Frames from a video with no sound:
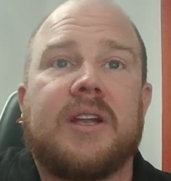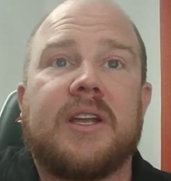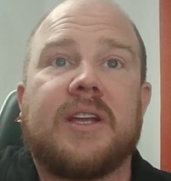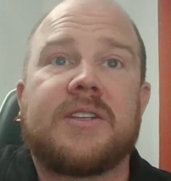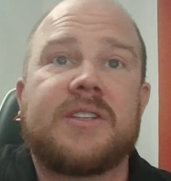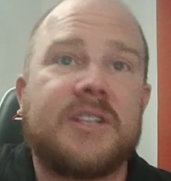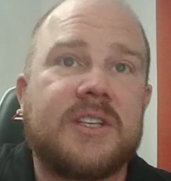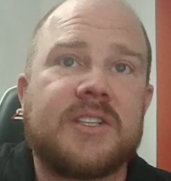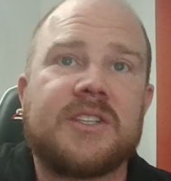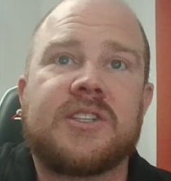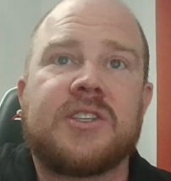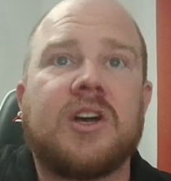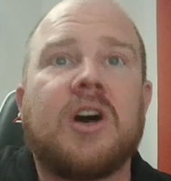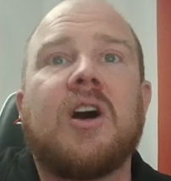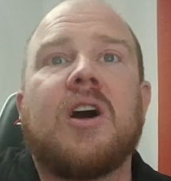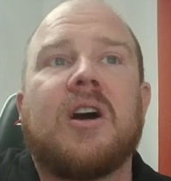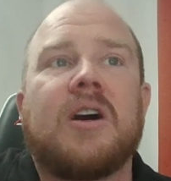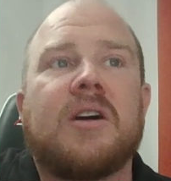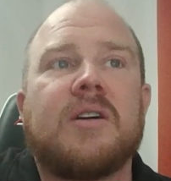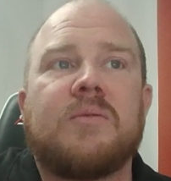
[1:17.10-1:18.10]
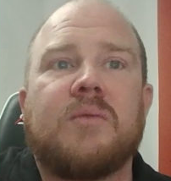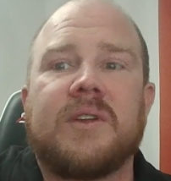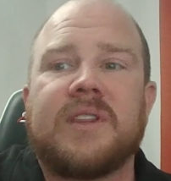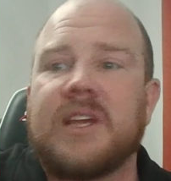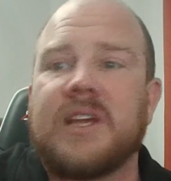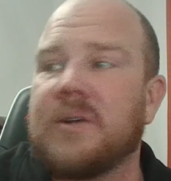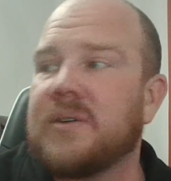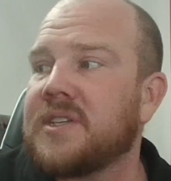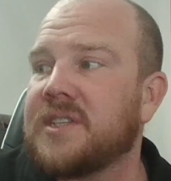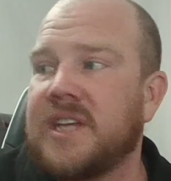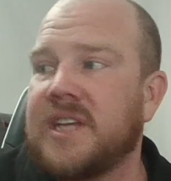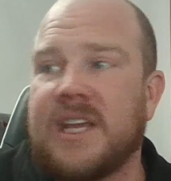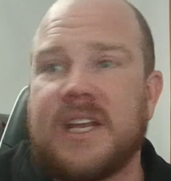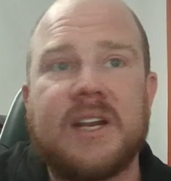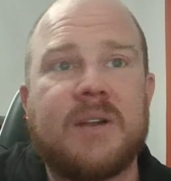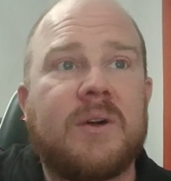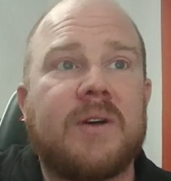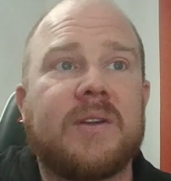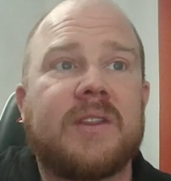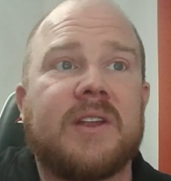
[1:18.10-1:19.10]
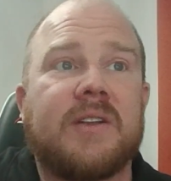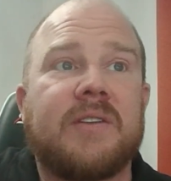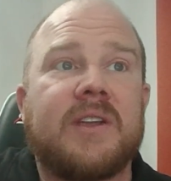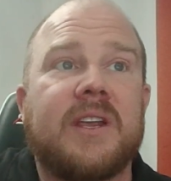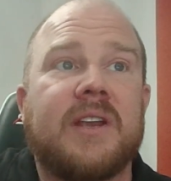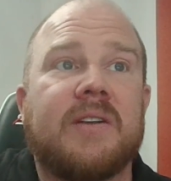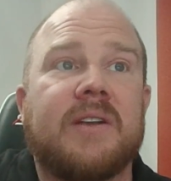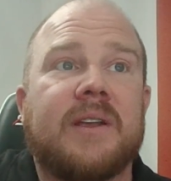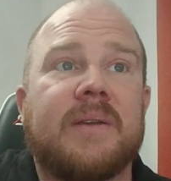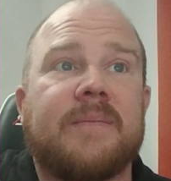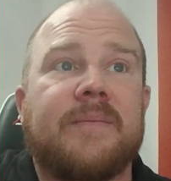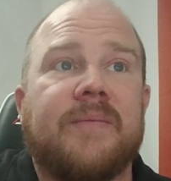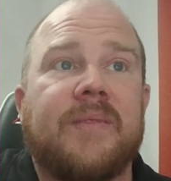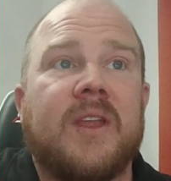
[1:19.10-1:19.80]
just saw what they were seeing and what they were hearing.